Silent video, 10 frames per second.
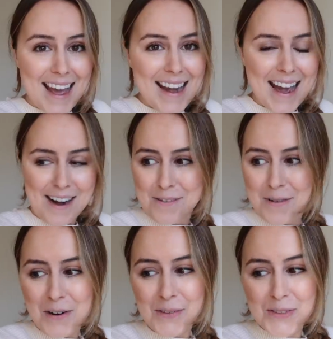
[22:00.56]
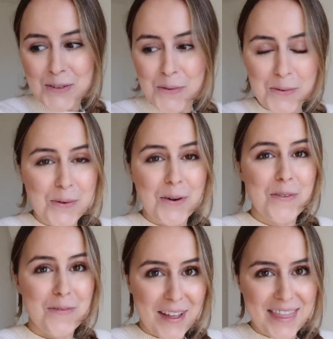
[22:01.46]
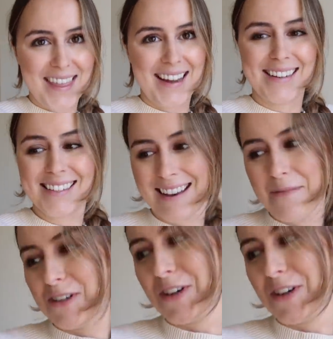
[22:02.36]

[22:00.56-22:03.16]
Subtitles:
there now. We're on to all of the fun things. Let